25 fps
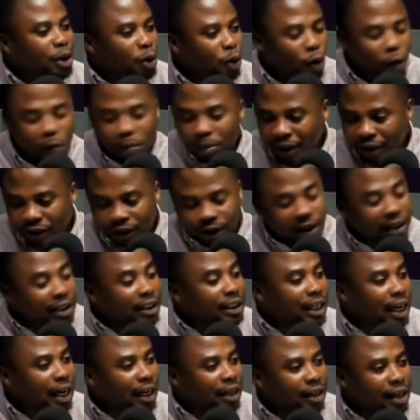Or but
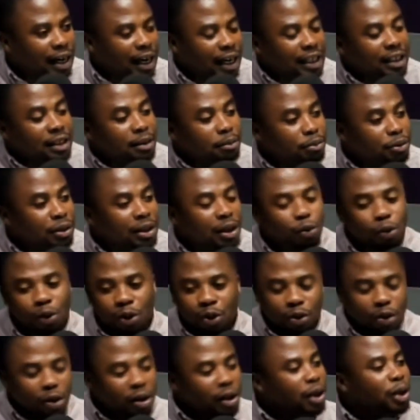training can cry. You bring a
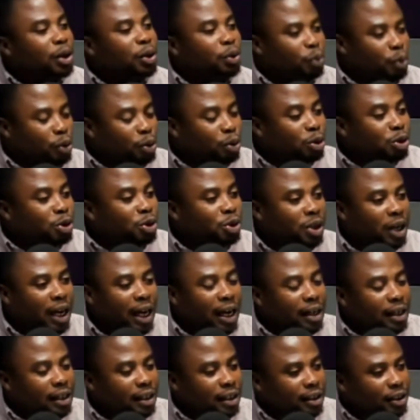
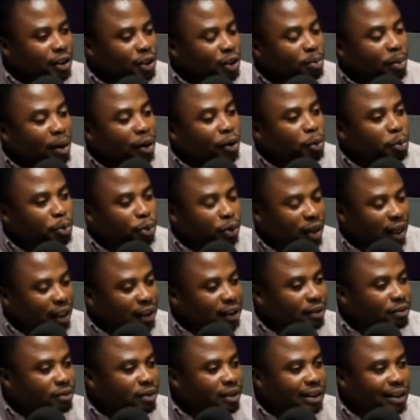human
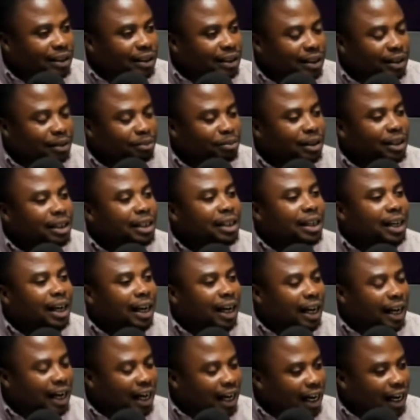reproductive system.
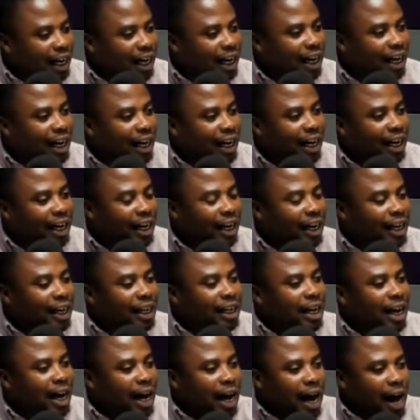
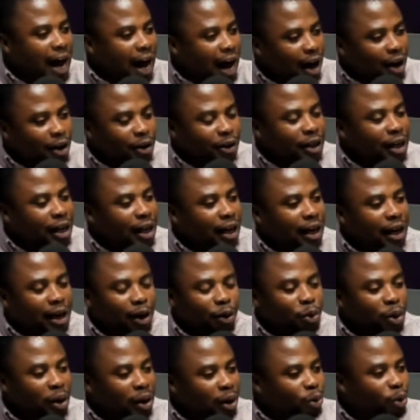How
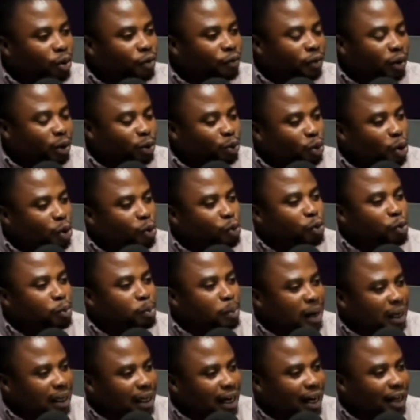a corner for the wall
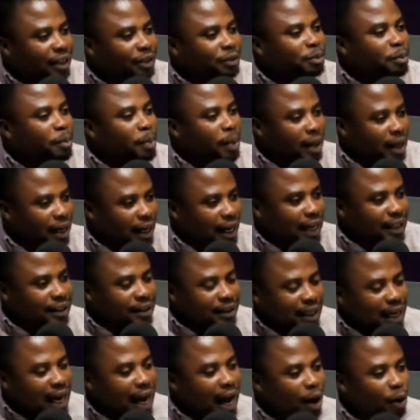banner.
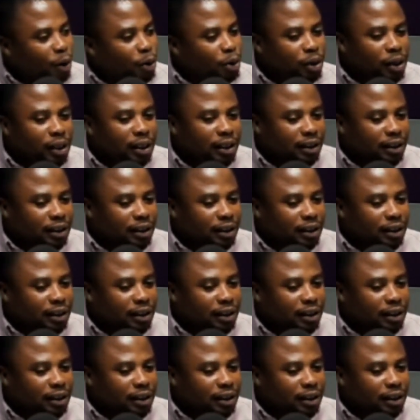As a how.